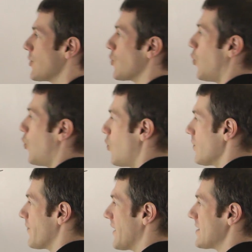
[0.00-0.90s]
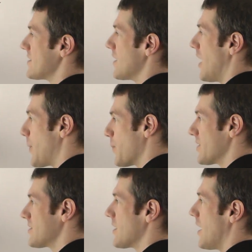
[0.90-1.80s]
that all of this, the r
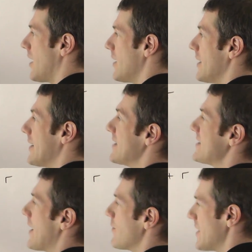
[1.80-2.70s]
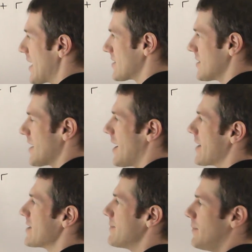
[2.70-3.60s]
plus the r, is now next to the I
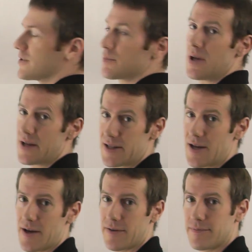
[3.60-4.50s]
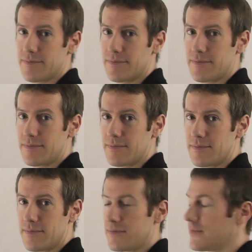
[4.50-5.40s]
and is multiplying the I.
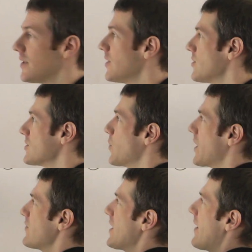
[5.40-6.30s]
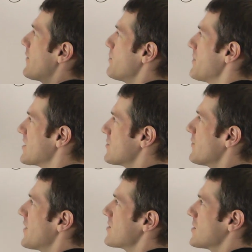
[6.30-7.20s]
So whenever you have a mixture
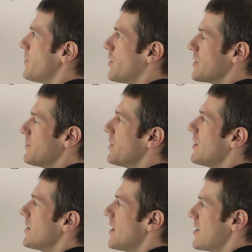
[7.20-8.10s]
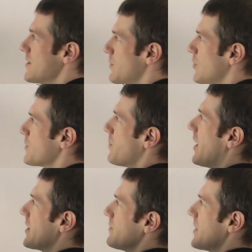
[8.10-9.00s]
of things on the bottom and you
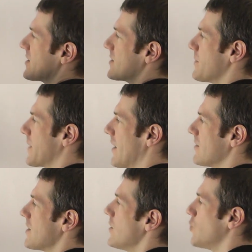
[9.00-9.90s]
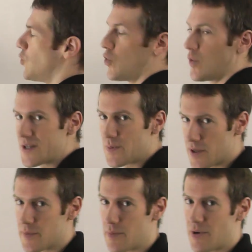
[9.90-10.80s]
multiply them next to something else, always
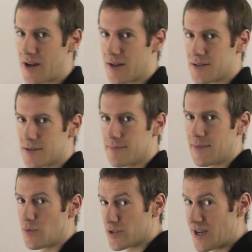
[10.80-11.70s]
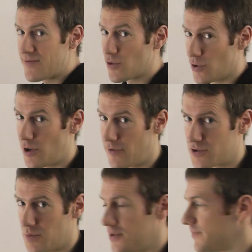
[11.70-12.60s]
put them in brackets. It will save you a lot of
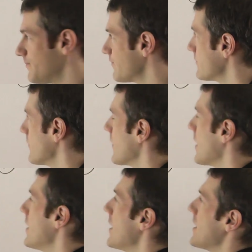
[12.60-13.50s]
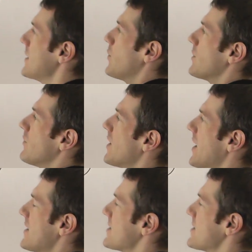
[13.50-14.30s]
trouble. Now on the right hand